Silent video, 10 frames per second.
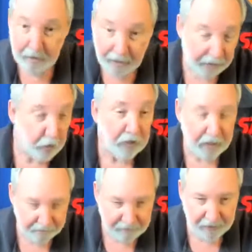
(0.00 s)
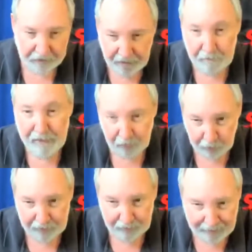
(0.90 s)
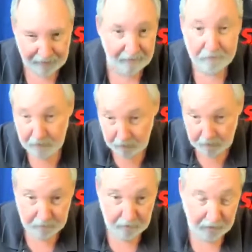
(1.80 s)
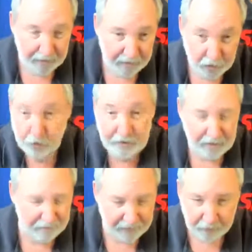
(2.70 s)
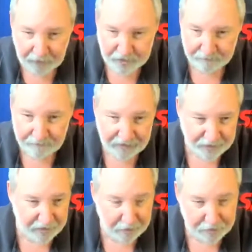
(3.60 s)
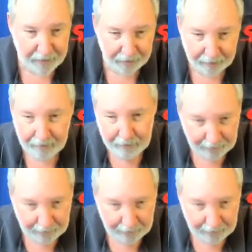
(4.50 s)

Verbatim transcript: and you can configure the email relay uh, during configuration phase of the thing